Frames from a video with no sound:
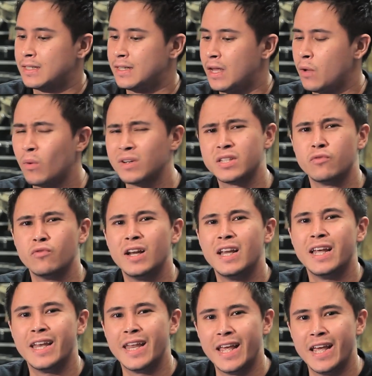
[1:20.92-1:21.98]
it wasn't
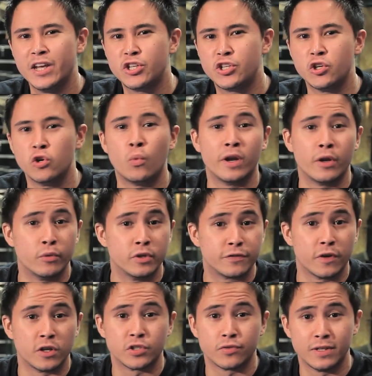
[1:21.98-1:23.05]
really an issue when it was
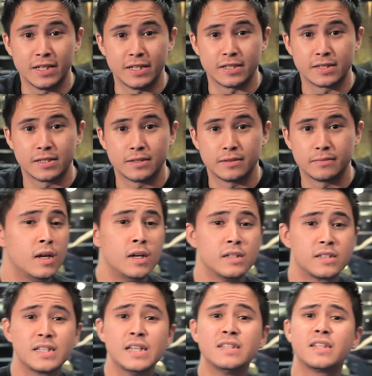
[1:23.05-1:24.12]
first released.
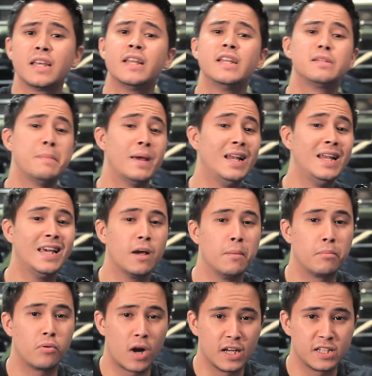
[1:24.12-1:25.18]
Since it is mainly
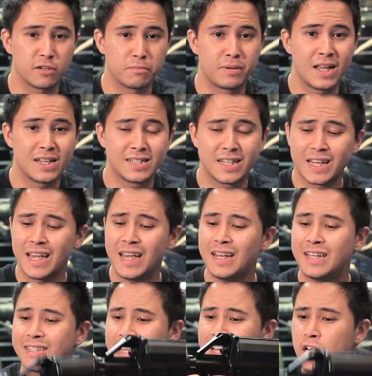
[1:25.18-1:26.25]
comprised of plastic, it
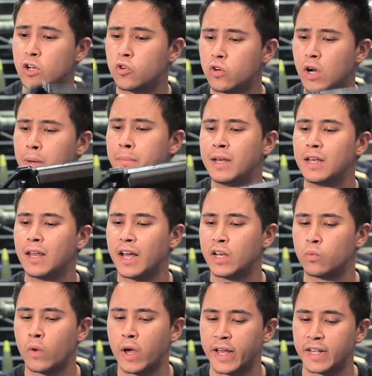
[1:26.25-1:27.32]
is incredibly
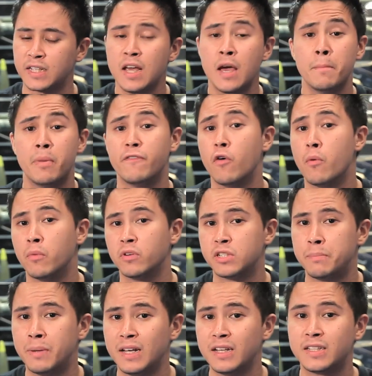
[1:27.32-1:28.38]
lightweight, but for more
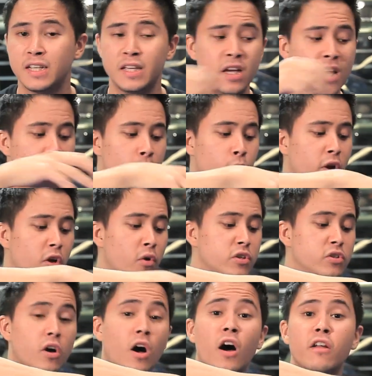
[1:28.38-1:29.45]
stability, we're going
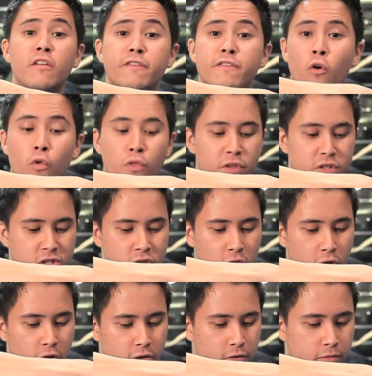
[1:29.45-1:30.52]
to unfold the stock.